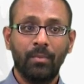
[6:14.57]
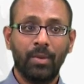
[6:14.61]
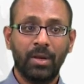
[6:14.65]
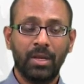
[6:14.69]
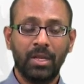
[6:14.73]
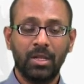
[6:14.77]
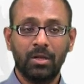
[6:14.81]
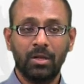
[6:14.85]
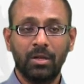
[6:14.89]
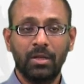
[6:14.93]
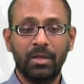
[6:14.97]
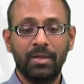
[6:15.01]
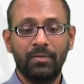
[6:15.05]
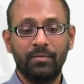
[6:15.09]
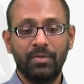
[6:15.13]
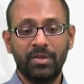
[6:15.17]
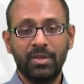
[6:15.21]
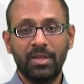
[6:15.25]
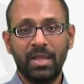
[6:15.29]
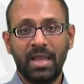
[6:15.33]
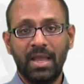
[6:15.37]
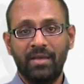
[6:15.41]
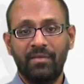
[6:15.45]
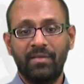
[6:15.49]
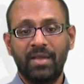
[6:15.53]
particularly
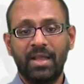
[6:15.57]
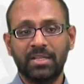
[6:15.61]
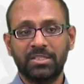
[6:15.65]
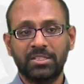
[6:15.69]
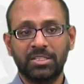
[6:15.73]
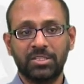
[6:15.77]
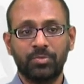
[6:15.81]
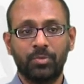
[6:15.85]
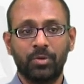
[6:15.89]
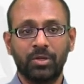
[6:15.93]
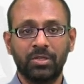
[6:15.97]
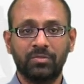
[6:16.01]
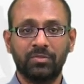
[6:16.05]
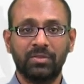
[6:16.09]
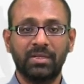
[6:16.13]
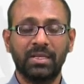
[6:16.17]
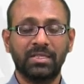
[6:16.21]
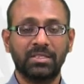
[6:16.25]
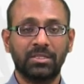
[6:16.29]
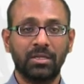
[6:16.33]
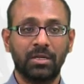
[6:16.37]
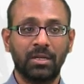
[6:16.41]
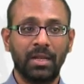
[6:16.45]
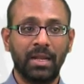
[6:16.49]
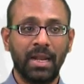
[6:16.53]
when you have access points with
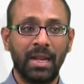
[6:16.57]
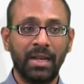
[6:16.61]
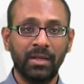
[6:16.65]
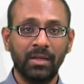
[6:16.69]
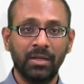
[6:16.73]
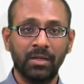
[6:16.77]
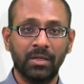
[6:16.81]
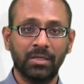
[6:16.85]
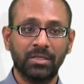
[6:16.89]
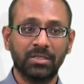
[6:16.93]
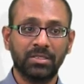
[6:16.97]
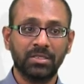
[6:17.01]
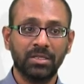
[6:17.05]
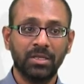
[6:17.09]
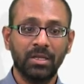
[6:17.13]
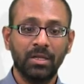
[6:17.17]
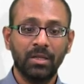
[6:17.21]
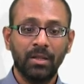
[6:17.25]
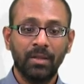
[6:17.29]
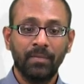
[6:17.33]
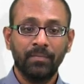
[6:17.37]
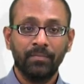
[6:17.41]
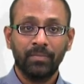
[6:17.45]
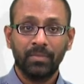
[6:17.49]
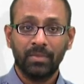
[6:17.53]
external antennas
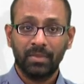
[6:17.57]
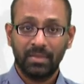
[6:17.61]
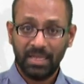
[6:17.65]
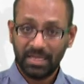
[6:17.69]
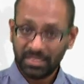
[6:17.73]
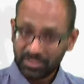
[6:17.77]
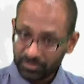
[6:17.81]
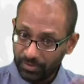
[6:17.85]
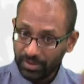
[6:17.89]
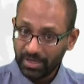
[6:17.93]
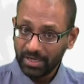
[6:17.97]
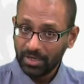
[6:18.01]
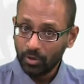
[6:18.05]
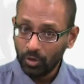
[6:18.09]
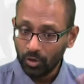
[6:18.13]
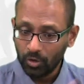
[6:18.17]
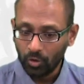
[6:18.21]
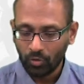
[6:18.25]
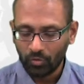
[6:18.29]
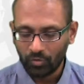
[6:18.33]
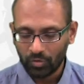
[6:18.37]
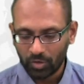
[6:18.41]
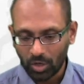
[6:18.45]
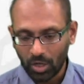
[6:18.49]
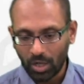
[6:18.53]
that's very good
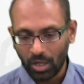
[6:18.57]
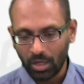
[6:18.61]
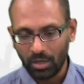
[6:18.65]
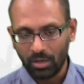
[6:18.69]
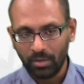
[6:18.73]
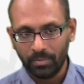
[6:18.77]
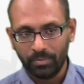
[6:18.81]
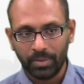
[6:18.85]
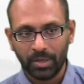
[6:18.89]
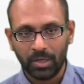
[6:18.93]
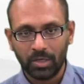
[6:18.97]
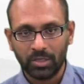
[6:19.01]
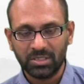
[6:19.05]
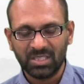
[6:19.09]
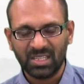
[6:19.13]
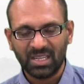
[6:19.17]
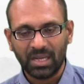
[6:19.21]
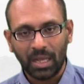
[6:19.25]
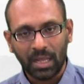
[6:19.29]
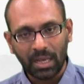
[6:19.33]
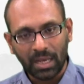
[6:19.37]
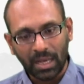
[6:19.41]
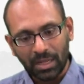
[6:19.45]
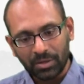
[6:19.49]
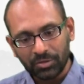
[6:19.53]
overall because it
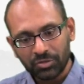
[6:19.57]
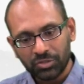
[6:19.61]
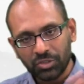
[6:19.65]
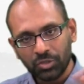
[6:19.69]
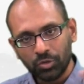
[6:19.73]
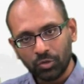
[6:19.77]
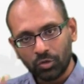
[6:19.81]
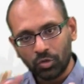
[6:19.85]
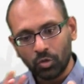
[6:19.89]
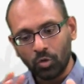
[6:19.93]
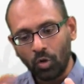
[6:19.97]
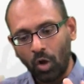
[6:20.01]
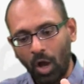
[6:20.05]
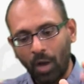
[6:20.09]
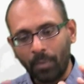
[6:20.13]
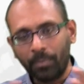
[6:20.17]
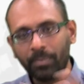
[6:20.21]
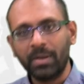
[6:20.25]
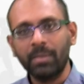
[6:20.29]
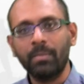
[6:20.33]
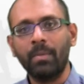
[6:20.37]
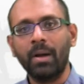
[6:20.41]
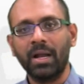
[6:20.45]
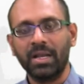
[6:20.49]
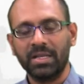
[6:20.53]
allows you to
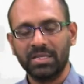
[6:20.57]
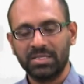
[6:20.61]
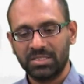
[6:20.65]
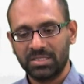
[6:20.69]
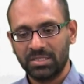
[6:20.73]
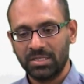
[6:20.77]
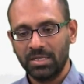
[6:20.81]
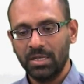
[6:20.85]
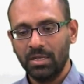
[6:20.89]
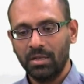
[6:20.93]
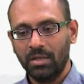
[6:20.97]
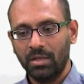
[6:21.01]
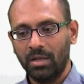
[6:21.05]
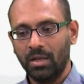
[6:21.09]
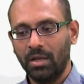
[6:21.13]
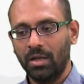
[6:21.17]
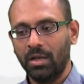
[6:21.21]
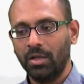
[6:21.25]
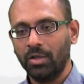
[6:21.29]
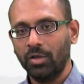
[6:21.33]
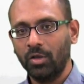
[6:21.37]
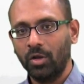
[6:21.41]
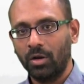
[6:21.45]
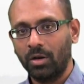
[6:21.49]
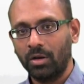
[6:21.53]
optimize
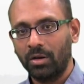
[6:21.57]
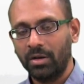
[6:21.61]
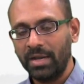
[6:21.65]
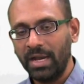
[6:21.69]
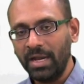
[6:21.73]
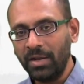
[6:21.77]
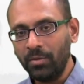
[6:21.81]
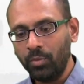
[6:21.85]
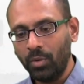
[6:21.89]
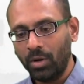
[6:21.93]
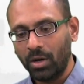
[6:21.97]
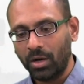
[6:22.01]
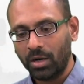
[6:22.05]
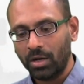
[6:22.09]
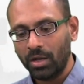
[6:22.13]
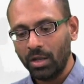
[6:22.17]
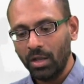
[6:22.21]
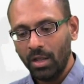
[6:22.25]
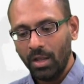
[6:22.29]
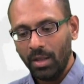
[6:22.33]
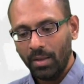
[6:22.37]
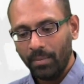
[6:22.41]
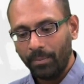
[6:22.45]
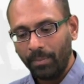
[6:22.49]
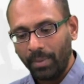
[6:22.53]
uh, your network
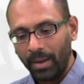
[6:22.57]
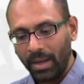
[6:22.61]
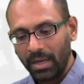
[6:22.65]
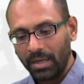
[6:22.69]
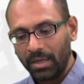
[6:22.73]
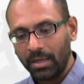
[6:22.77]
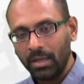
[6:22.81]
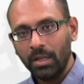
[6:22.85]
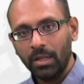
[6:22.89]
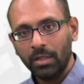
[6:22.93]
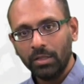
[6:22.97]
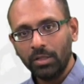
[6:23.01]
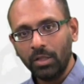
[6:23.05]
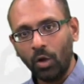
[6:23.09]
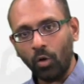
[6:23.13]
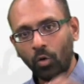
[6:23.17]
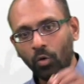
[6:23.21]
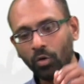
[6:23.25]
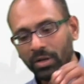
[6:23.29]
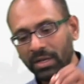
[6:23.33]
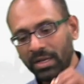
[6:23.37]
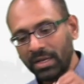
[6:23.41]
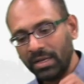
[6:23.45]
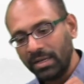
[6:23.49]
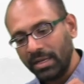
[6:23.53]
but the
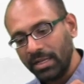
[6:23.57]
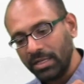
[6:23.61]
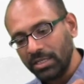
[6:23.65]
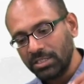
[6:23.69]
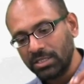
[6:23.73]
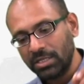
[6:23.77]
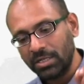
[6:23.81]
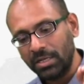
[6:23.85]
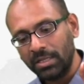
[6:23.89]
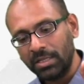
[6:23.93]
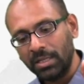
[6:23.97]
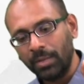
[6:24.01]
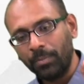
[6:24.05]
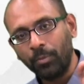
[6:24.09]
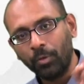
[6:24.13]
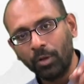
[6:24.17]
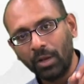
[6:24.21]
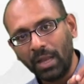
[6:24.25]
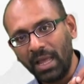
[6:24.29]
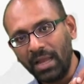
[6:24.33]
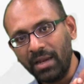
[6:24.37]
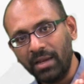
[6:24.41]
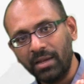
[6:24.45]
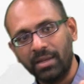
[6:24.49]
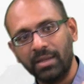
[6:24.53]
orientation and the
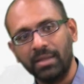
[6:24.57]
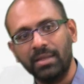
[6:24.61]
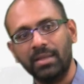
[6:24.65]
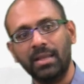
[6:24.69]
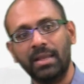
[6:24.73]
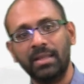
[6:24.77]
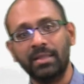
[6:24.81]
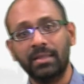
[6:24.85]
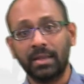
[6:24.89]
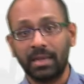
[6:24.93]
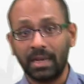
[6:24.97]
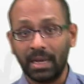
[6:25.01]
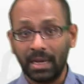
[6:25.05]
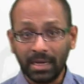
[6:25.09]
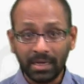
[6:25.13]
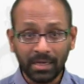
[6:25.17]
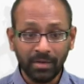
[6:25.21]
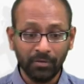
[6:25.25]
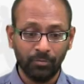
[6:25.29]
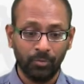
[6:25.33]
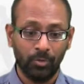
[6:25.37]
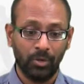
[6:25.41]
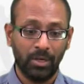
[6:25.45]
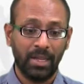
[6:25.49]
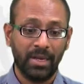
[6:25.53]
polarity and the
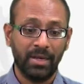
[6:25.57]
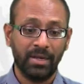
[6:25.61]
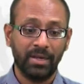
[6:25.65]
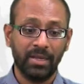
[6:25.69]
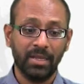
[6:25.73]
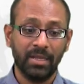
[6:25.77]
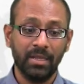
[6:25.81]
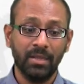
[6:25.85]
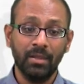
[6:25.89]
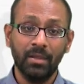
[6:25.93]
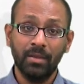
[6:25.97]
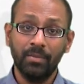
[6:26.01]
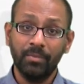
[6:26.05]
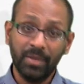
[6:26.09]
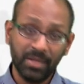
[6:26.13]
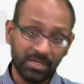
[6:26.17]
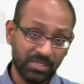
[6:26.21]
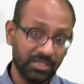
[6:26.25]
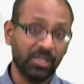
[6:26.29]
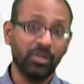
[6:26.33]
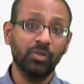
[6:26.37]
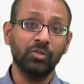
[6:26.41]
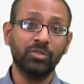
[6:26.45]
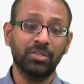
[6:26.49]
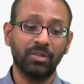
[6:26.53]
relative polarity
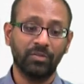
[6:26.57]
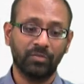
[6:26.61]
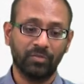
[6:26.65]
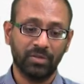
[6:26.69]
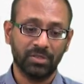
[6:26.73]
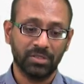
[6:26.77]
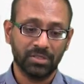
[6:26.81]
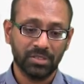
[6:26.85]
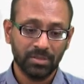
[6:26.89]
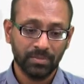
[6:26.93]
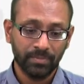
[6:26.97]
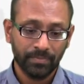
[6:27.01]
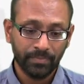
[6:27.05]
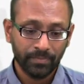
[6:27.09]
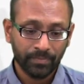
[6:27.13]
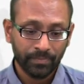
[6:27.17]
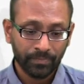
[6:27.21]
makes a huge difference